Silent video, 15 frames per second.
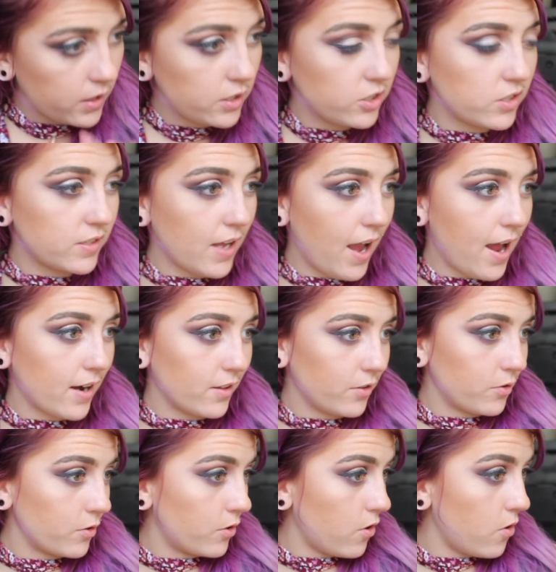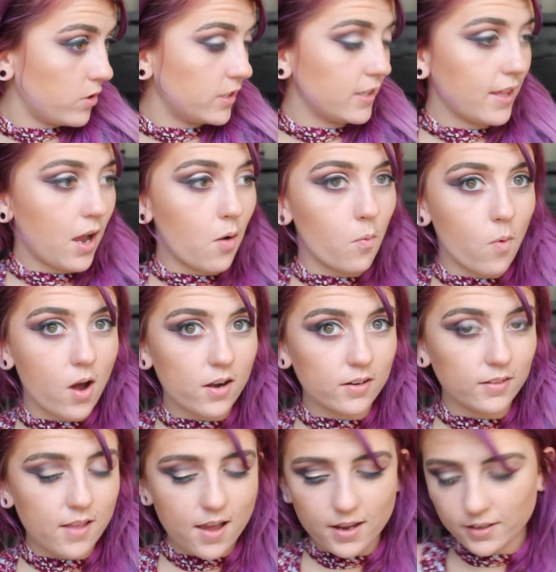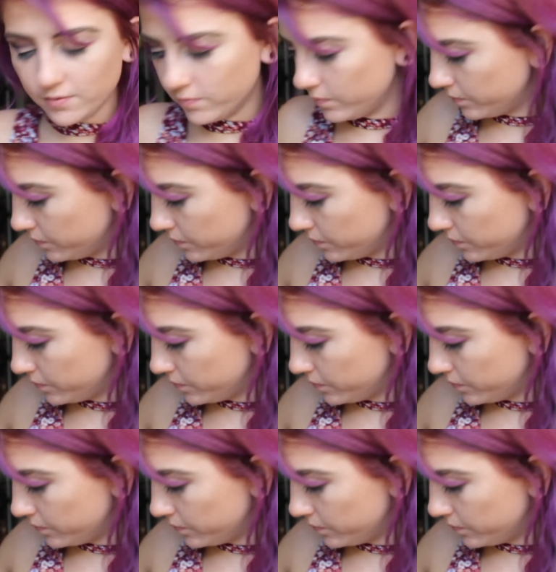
Just to add a little gold in that waterline.